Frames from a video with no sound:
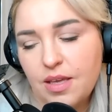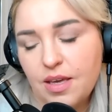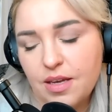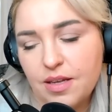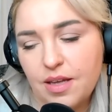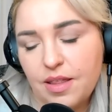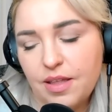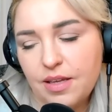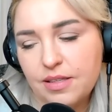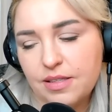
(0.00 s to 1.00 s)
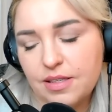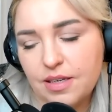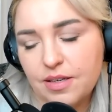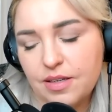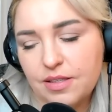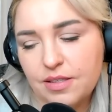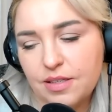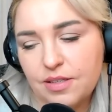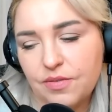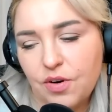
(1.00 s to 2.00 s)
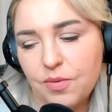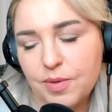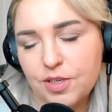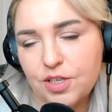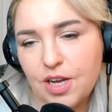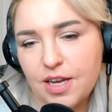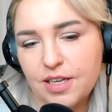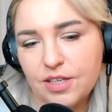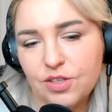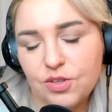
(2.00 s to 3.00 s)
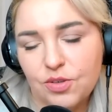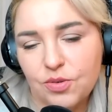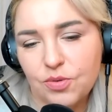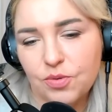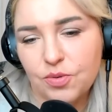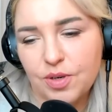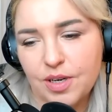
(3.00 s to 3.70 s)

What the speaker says: Yeah, I think it's very much tied into